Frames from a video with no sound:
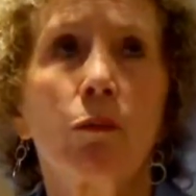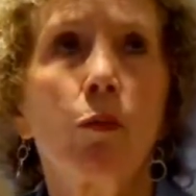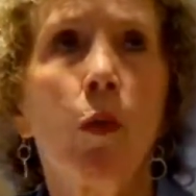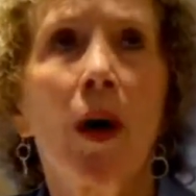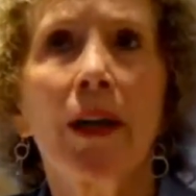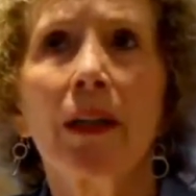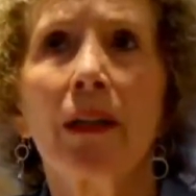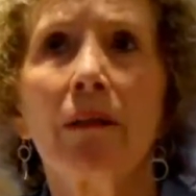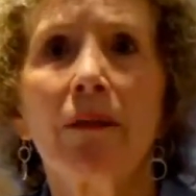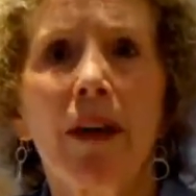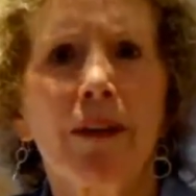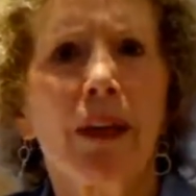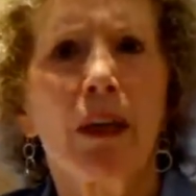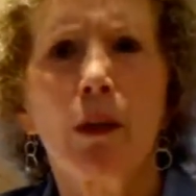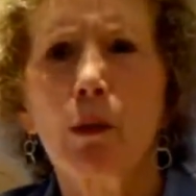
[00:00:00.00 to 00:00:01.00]
one of
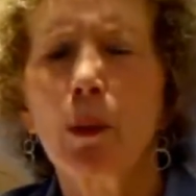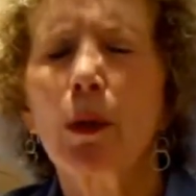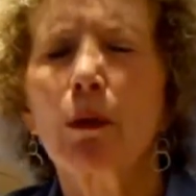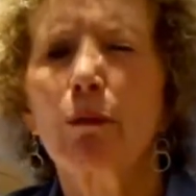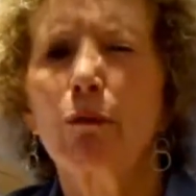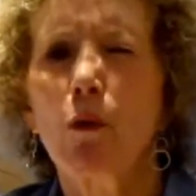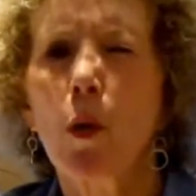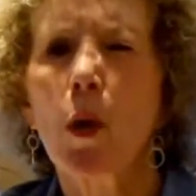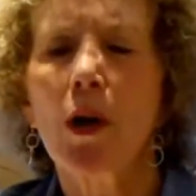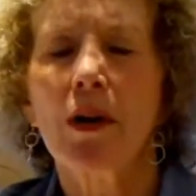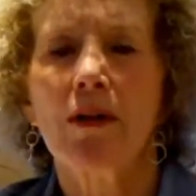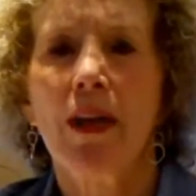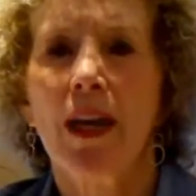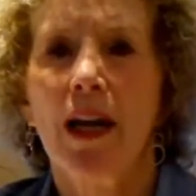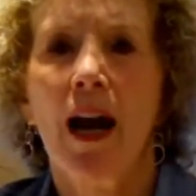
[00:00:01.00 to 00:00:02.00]
I think 3 or 4
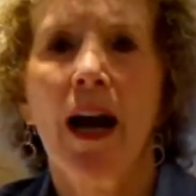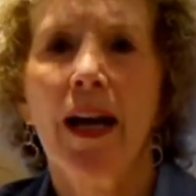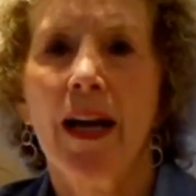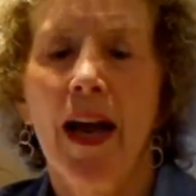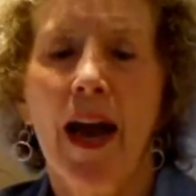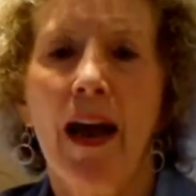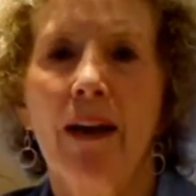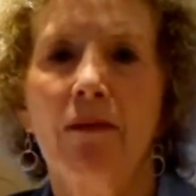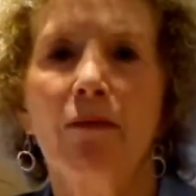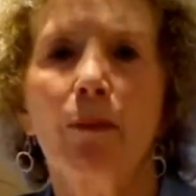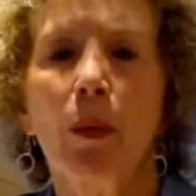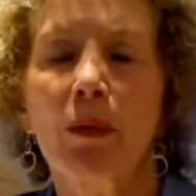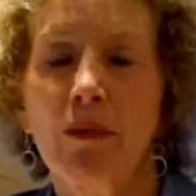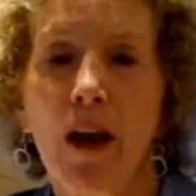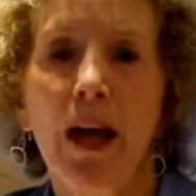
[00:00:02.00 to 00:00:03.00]
that I have
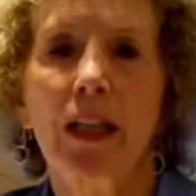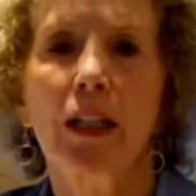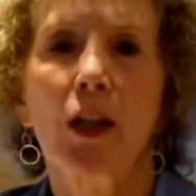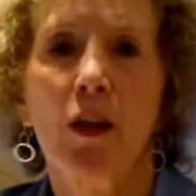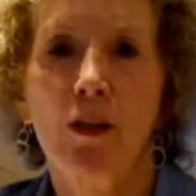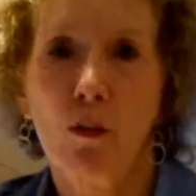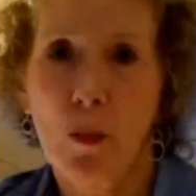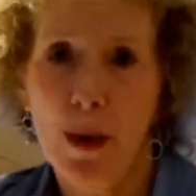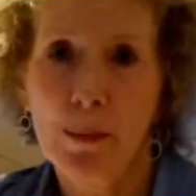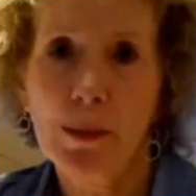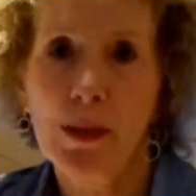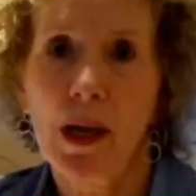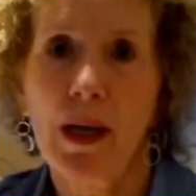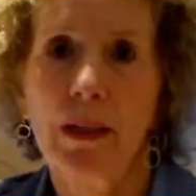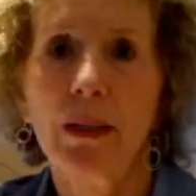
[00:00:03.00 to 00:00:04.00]
provided on the
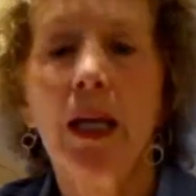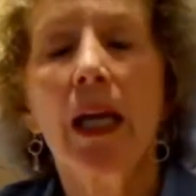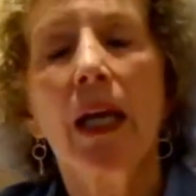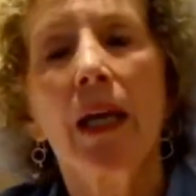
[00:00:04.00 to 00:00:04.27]
website.